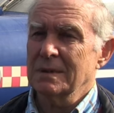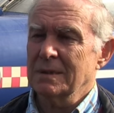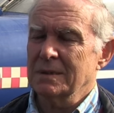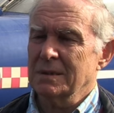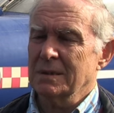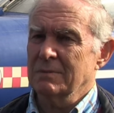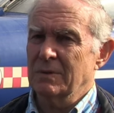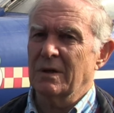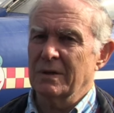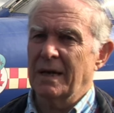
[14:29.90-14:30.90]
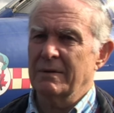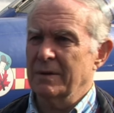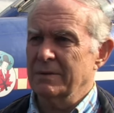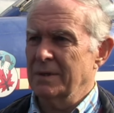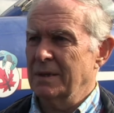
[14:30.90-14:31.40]
Because we got the
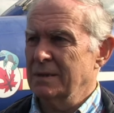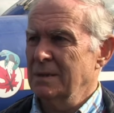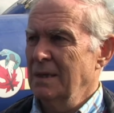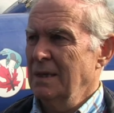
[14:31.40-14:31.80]
Harrier in the end.